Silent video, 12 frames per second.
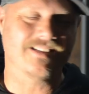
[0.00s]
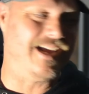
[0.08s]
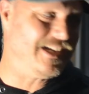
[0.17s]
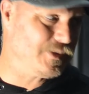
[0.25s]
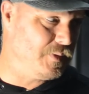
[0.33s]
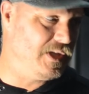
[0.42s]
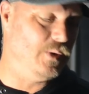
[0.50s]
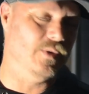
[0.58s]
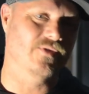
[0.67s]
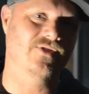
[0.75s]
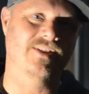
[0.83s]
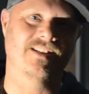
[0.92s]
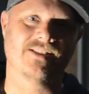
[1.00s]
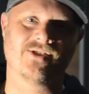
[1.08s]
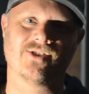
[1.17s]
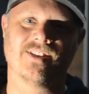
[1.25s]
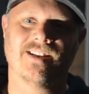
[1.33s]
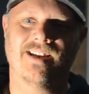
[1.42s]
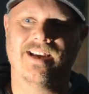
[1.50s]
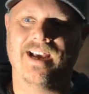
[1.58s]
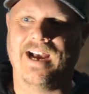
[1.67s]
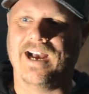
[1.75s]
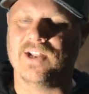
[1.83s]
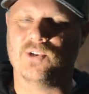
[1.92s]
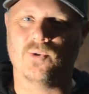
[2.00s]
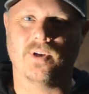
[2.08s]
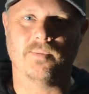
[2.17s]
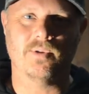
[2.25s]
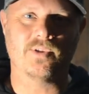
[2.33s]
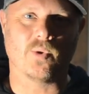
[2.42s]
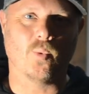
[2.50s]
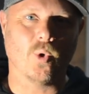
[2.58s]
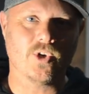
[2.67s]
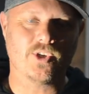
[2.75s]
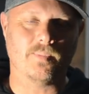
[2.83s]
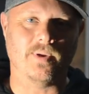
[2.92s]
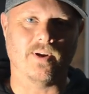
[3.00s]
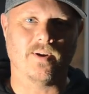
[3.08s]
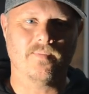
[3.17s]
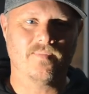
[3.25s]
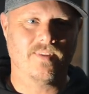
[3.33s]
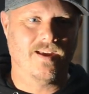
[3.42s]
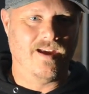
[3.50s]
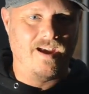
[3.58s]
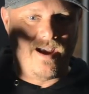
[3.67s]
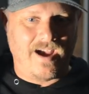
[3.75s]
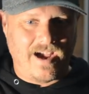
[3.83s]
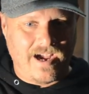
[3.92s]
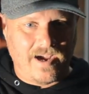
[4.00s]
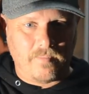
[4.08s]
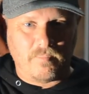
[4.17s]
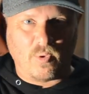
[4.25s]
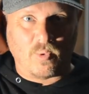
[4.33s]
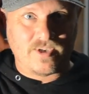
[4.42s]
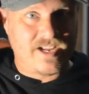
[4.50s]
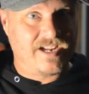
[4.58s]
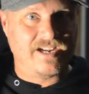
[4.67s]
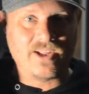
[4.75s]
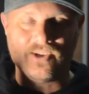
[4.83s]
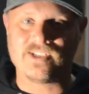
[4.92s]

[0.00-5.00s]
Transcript: Last week you would have seen us uh, doing music worship here, um, but we're taking another